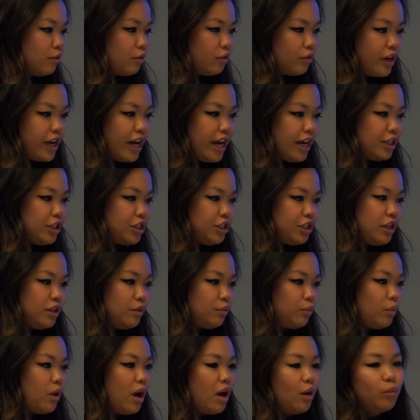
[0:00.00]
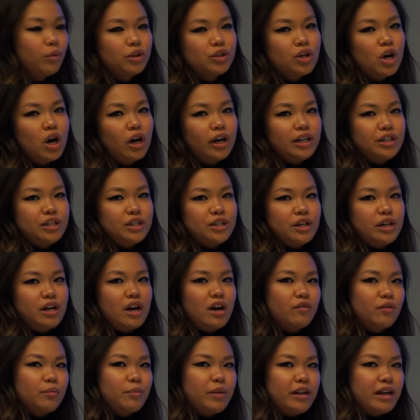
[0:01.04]
creation while we're talking to the
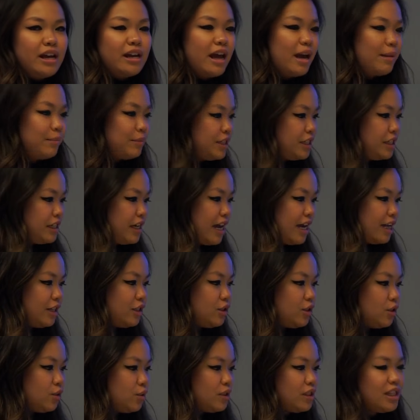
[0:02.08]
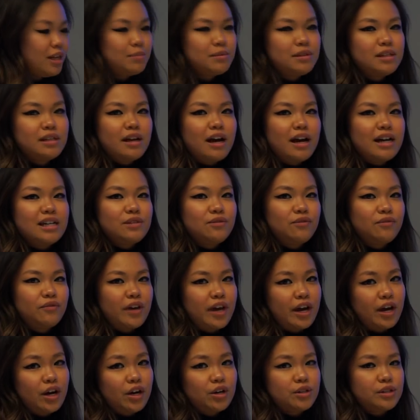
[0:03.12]
government and MTA to subsidize
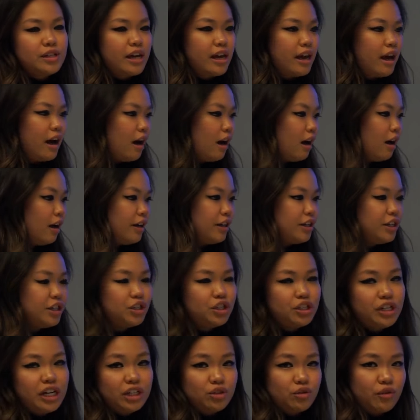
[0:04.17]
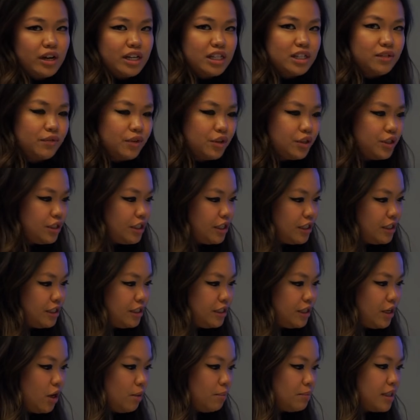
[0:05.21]
fares, initiate transfer
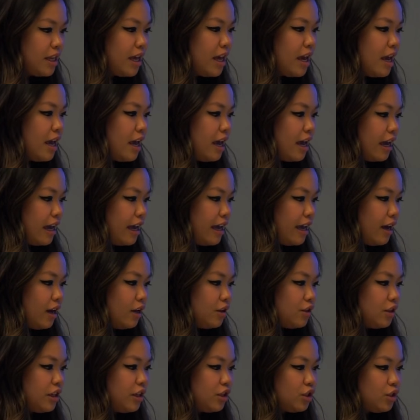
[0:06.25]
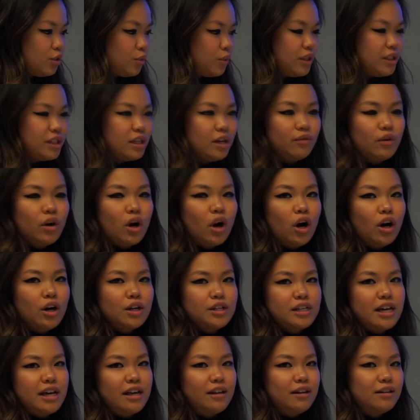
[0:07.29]
systems, and issuance of
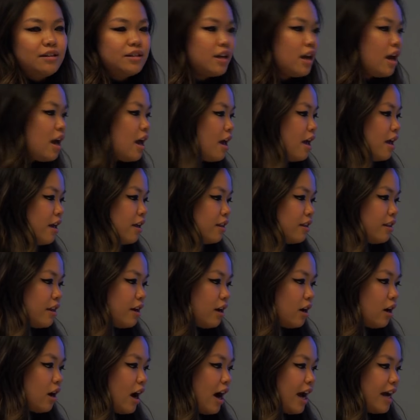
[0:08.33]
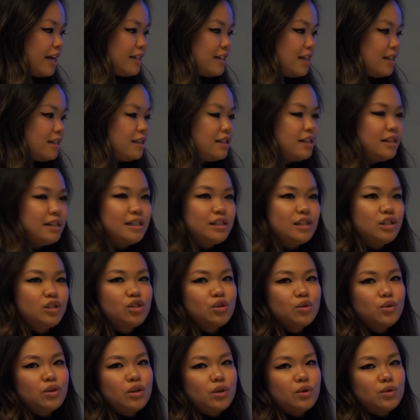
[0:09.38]
cards and their identities
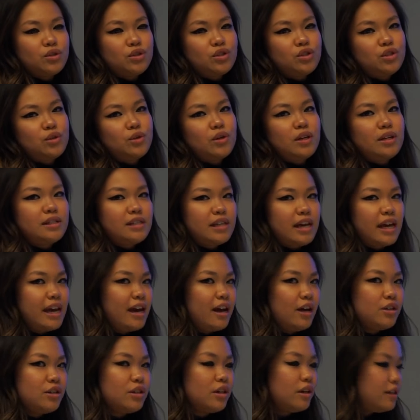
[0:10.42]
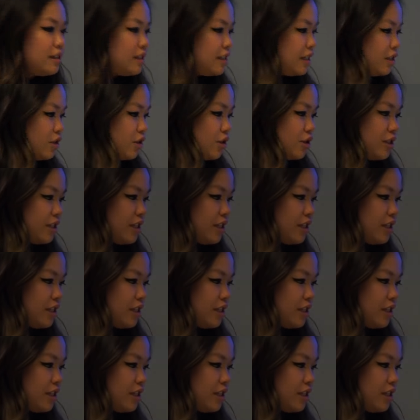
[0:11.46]
to those students and senior